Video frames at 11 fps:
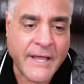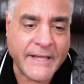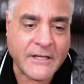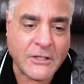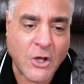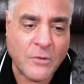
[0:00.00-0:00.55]

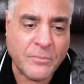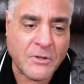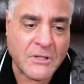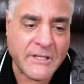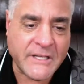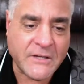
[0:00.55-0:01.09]
a
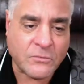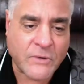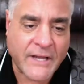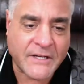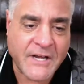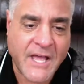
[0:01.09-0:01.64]
globally
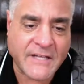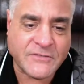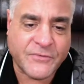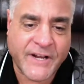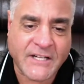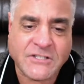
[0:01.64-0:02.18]
recognized
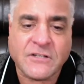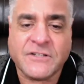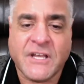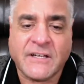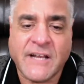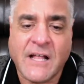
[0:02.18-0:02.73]
financial
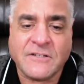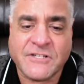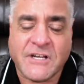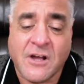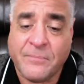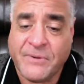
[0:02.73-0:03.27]

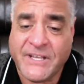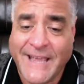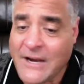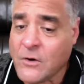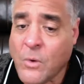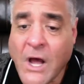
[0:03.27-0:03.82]
technology company.
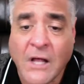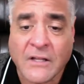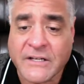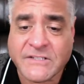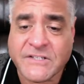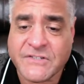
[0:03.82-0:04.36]

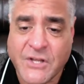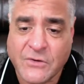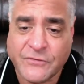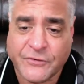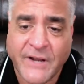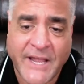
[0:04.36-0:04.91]
Airwallex is known
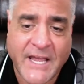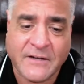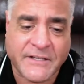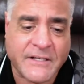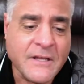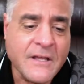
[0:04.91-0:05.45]
for
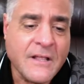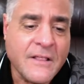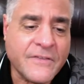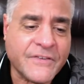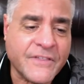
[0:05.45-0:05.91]
handling. So